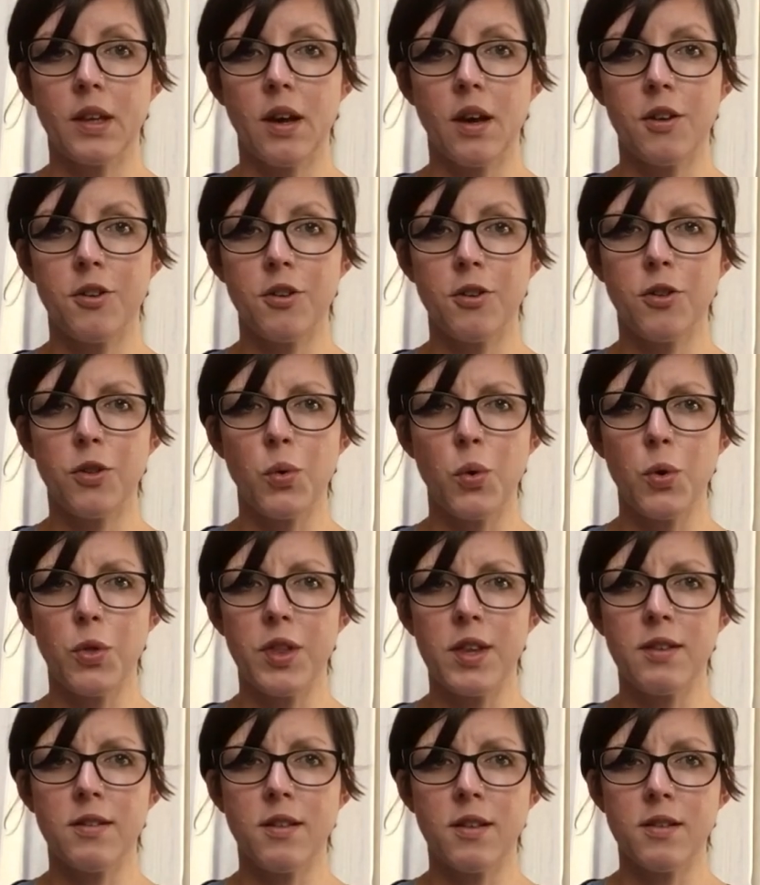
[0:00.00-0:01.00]
I just thought
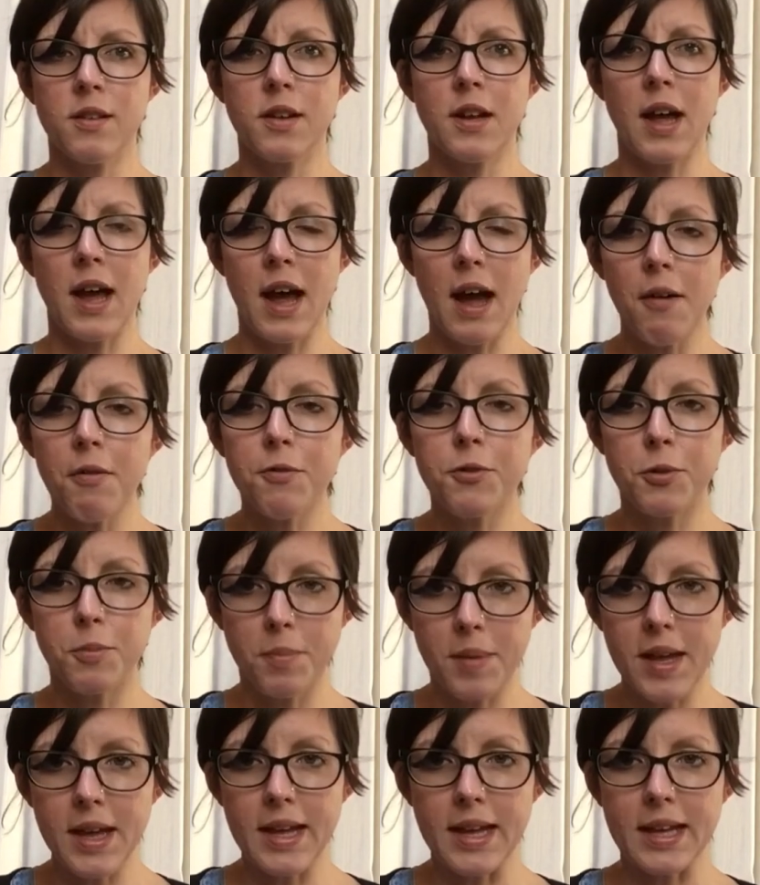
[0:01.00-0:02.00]
this doesn't have to
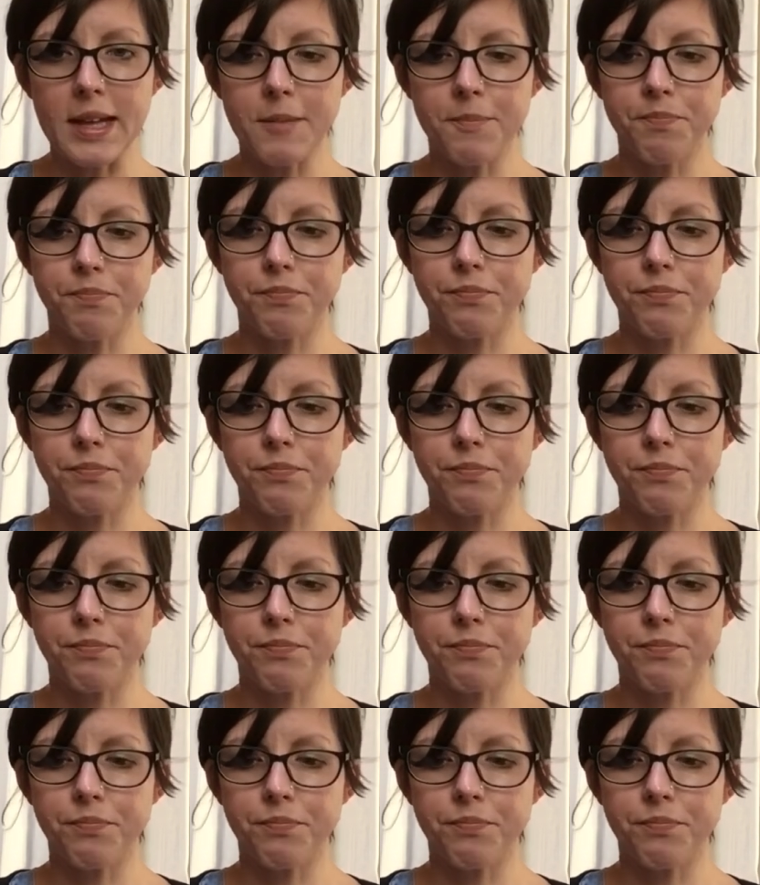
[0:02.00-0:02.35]
be